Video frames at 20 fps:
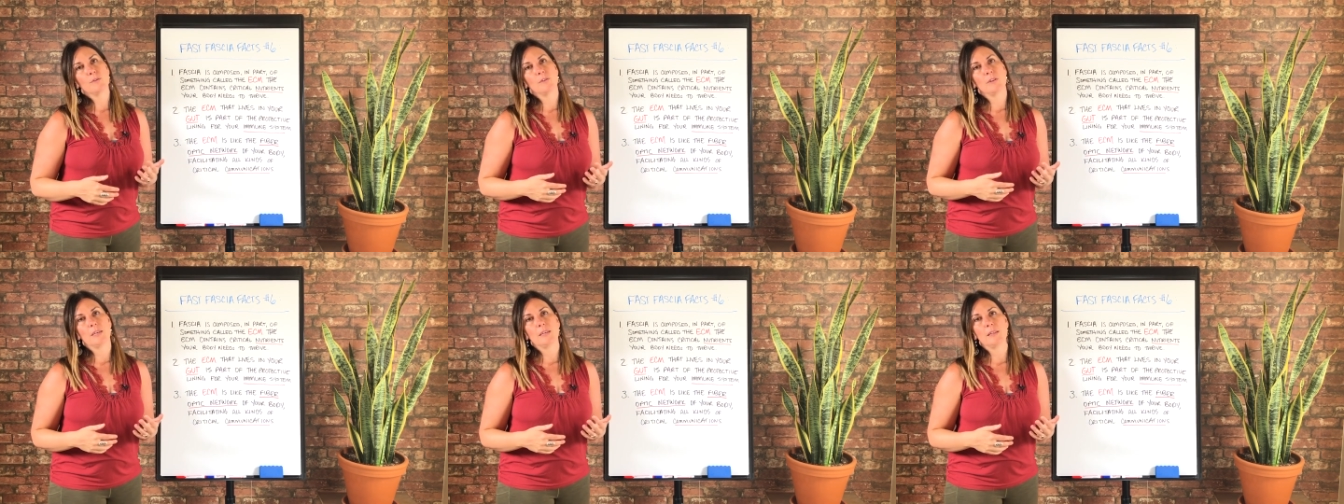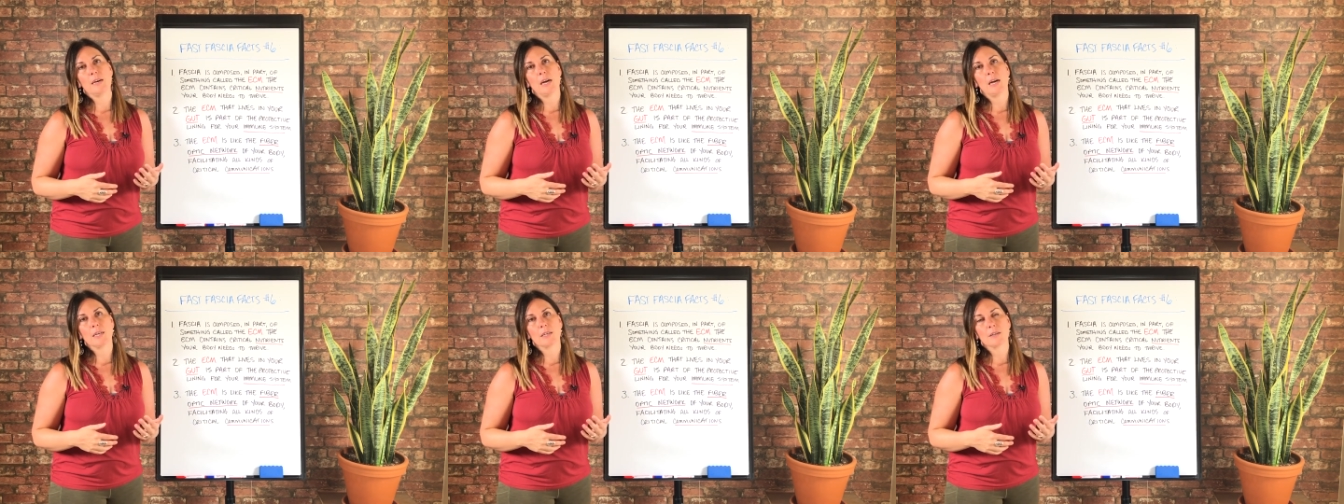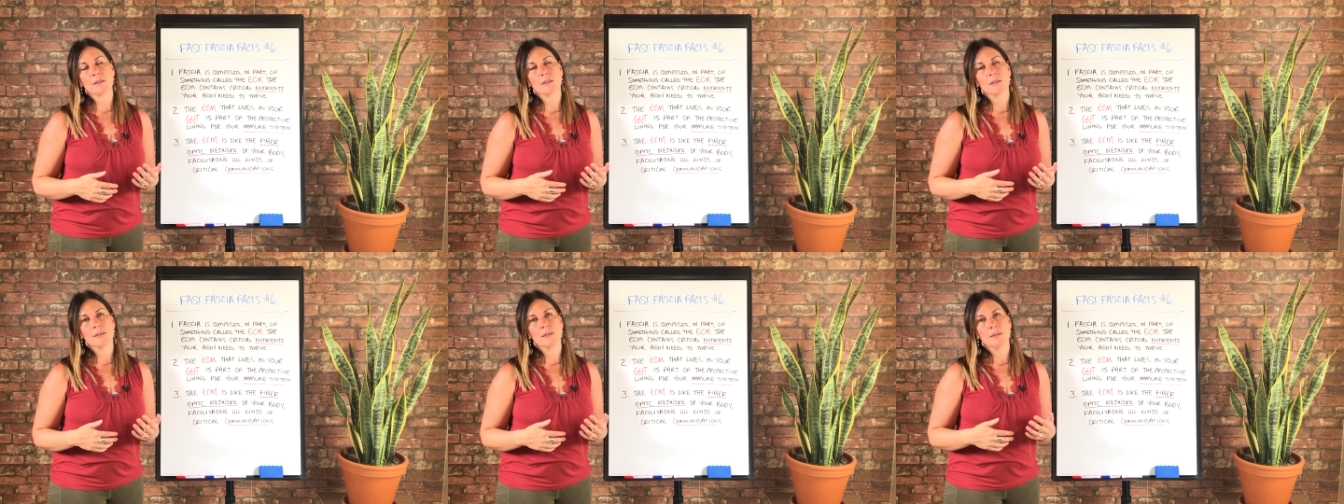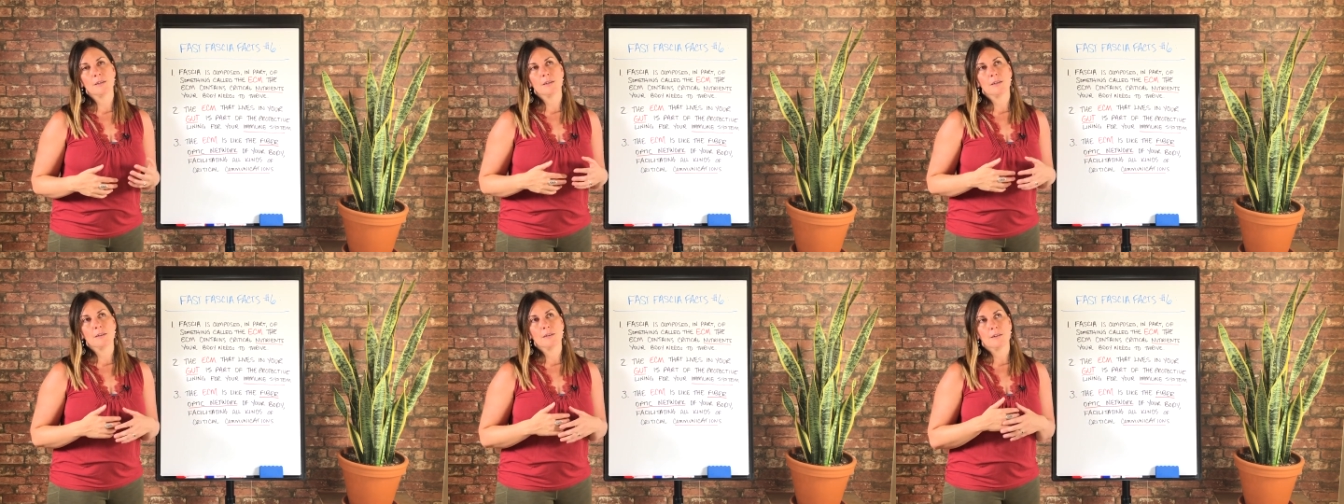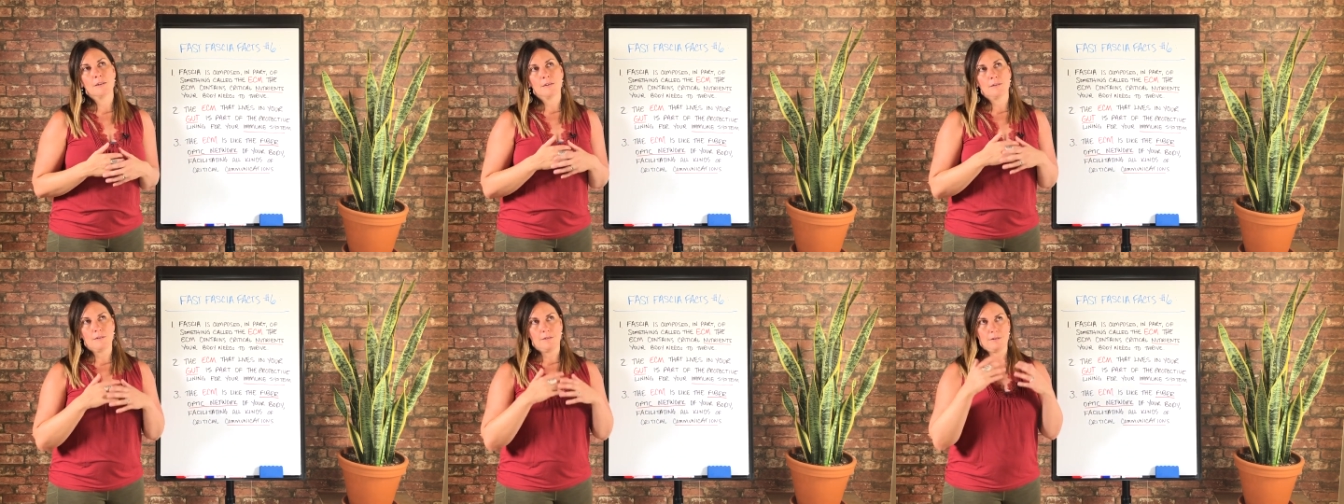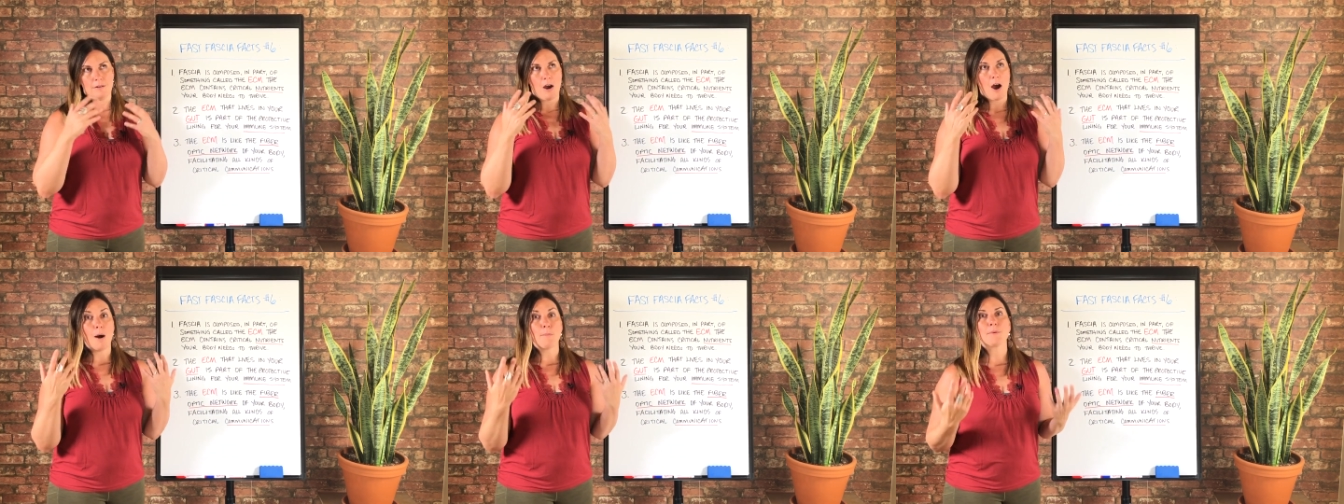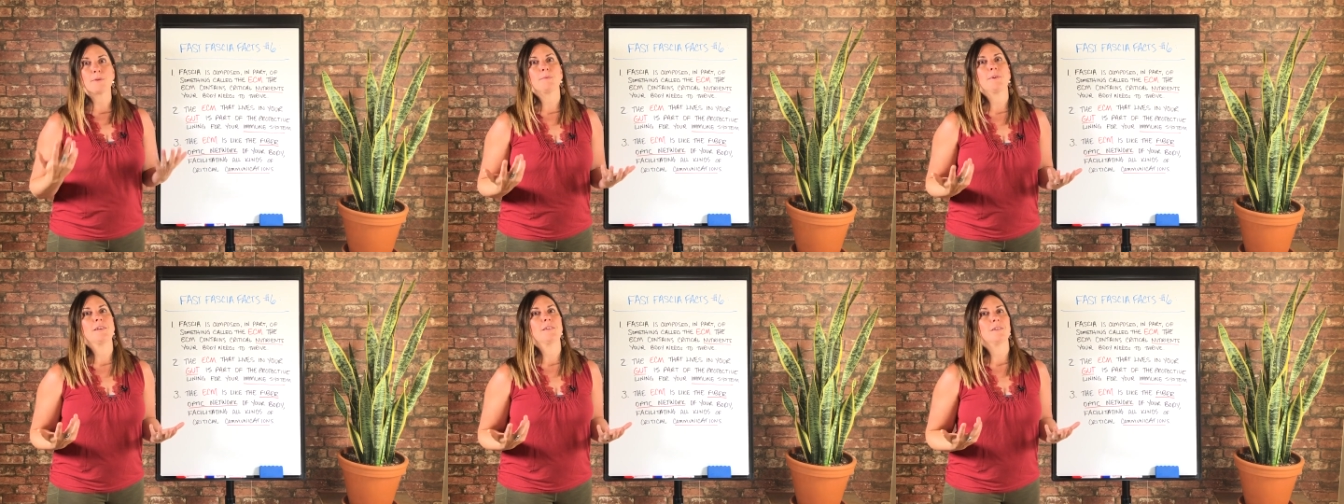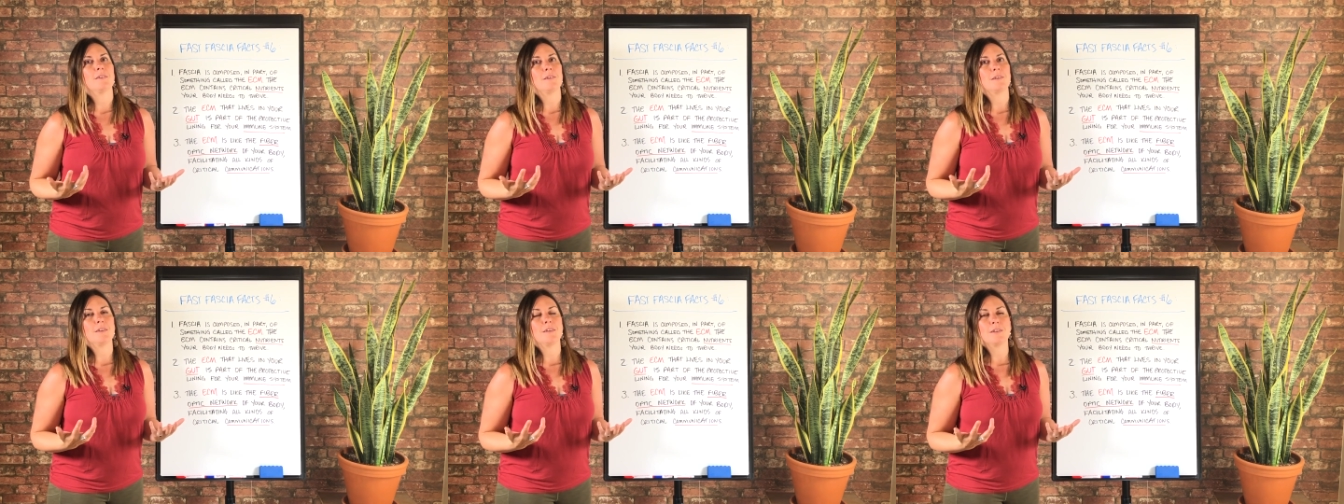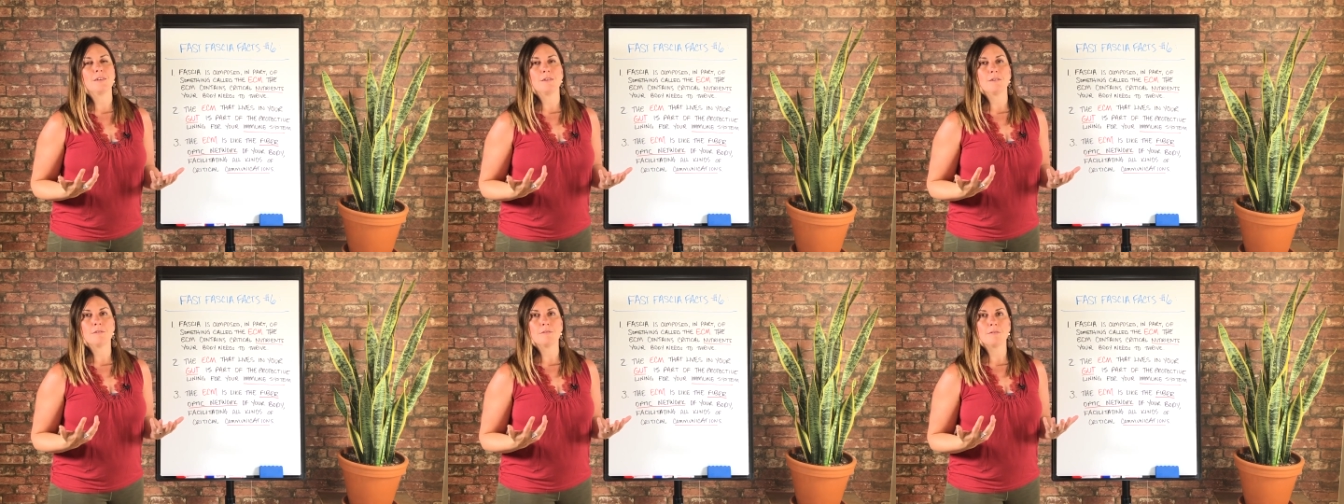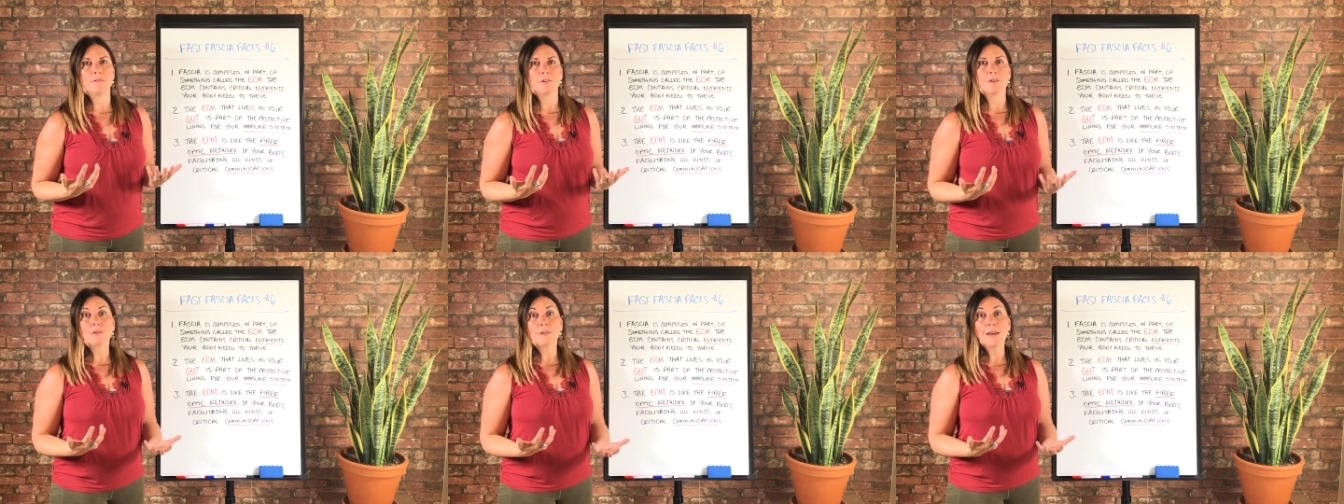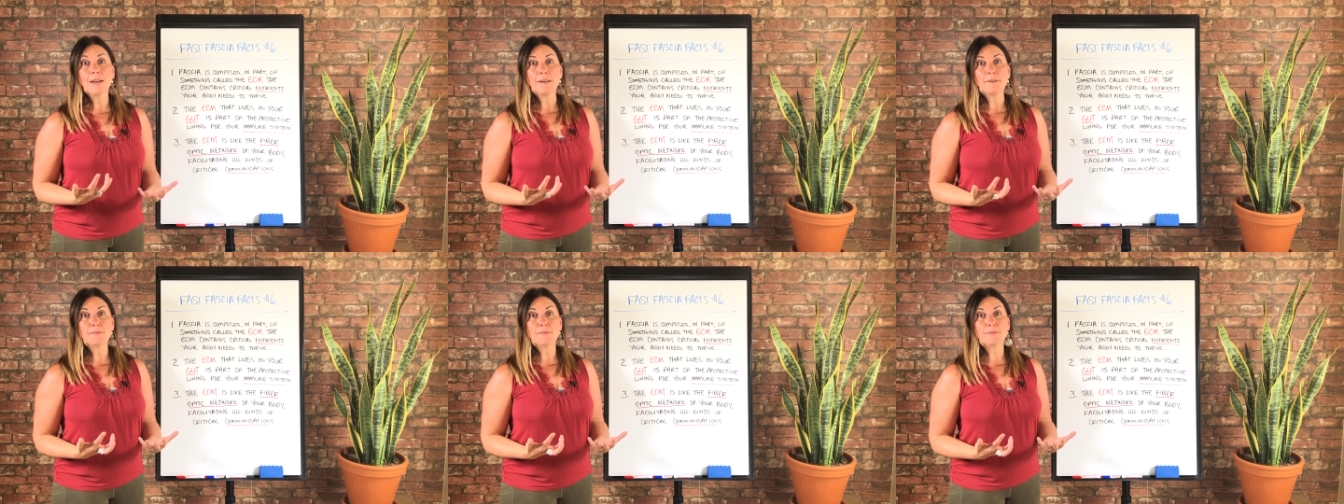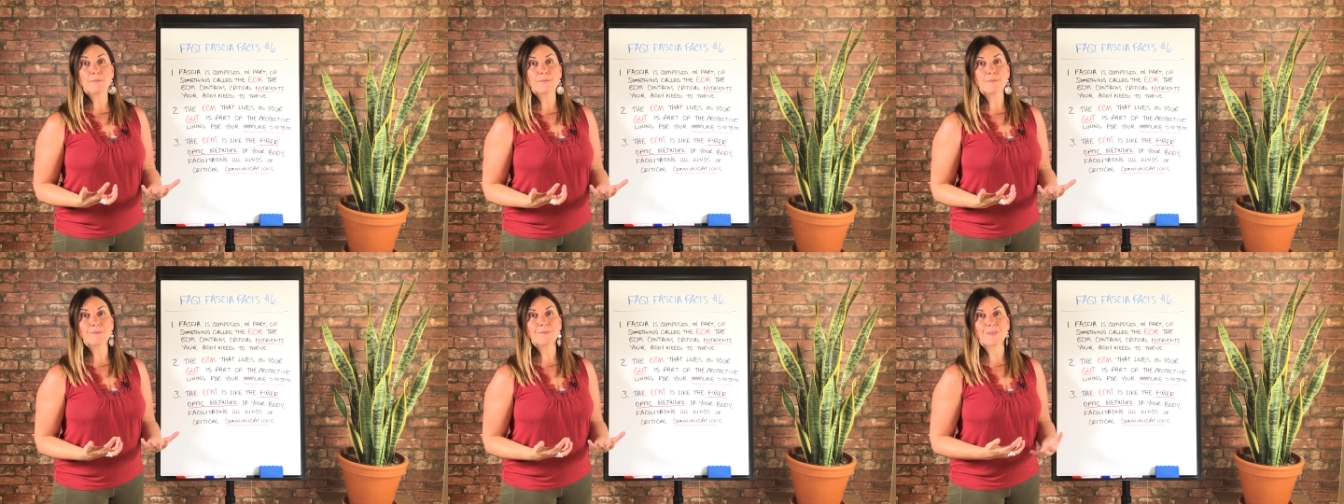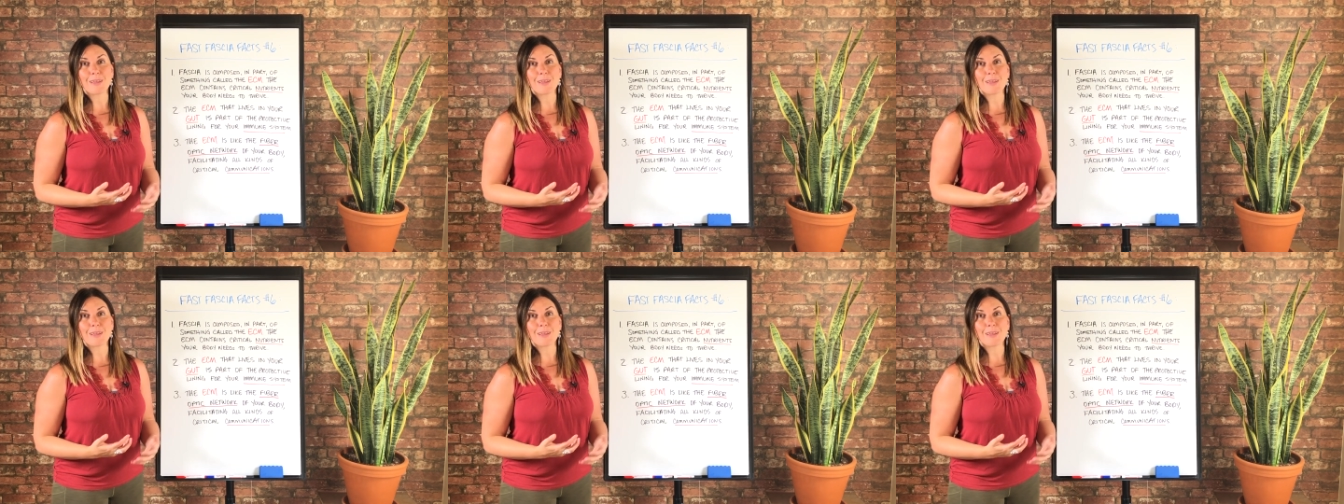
see that optimizing your life,